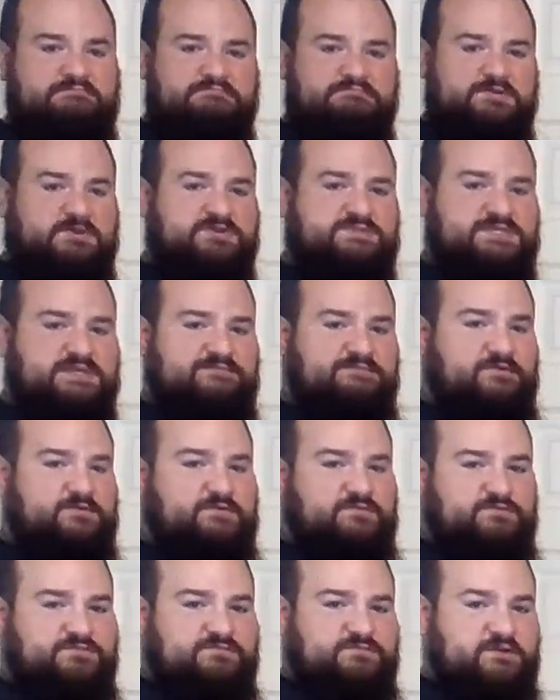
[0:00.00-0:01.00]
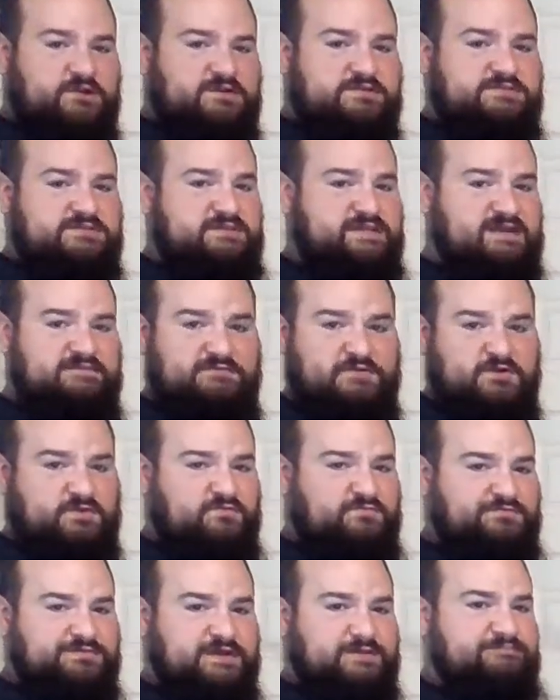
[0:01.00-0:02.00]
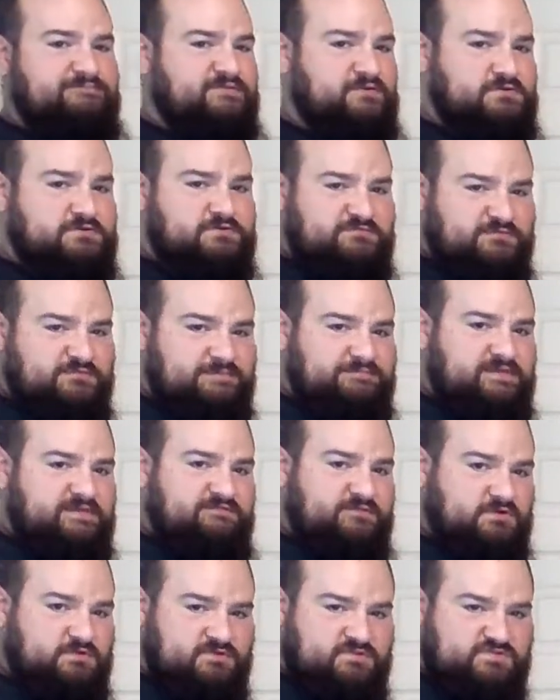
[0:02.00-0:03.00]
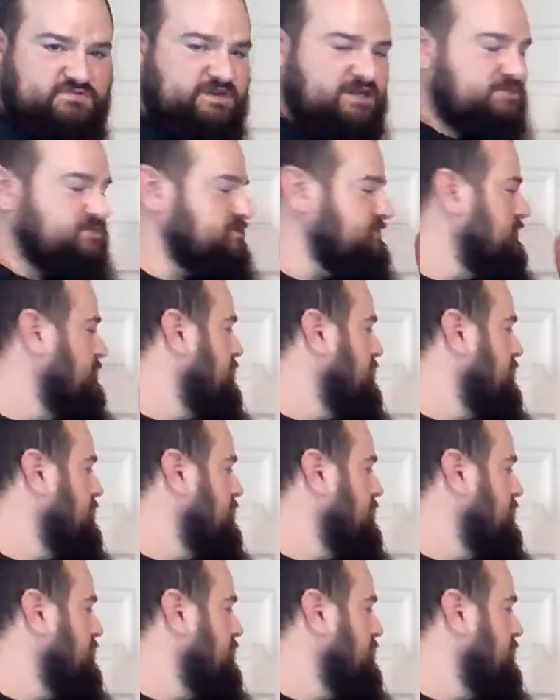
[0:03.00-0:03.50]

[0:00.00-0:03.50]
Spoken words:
you could say vertical stretch and then vertical flip, then vertical stretch.